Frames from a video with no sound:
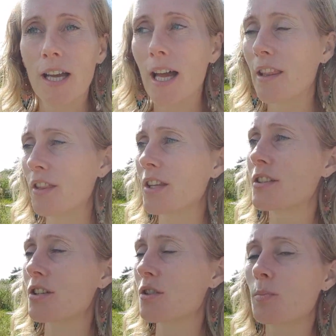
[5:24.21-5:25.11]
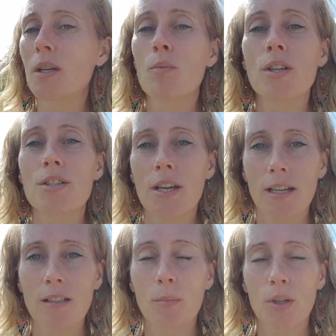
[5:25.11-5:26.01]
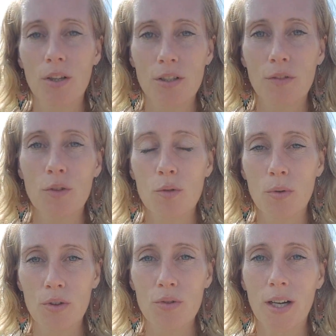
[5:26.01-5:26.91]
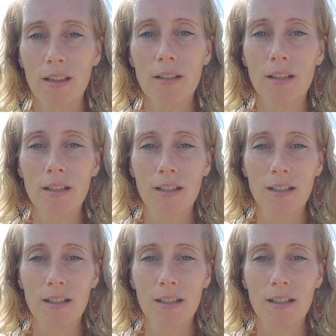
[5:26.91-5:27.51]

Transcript: and then just be rejected because of your spirituality.